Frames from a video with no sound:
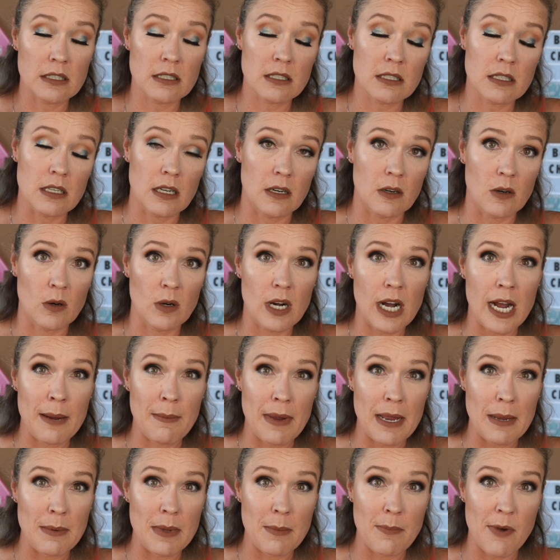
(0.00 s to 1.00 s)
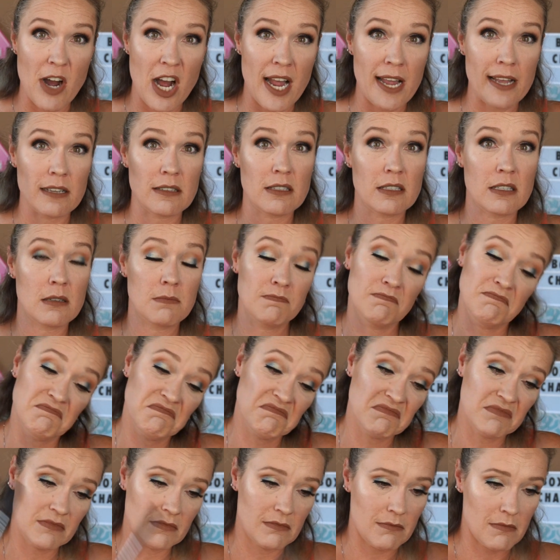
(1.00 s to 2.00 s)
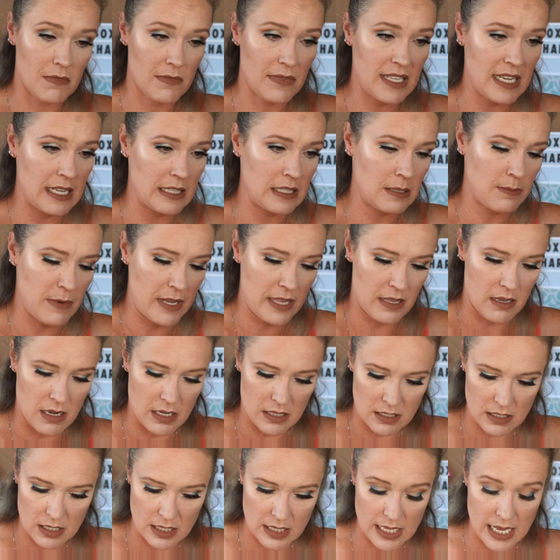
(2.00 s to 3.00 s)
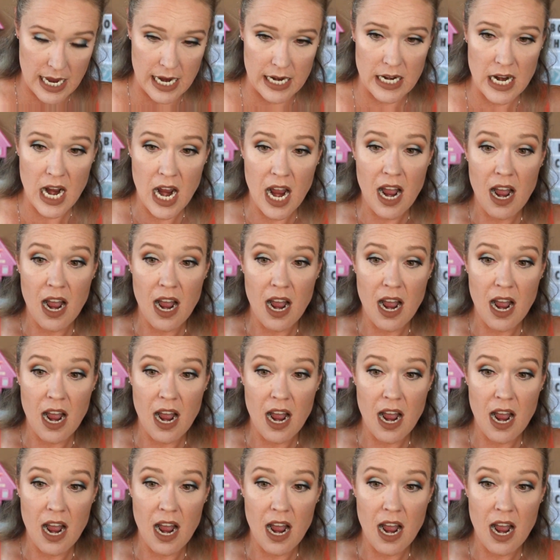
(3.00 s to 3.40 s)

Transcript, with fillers: so I may be biased. That's my thoughts on that.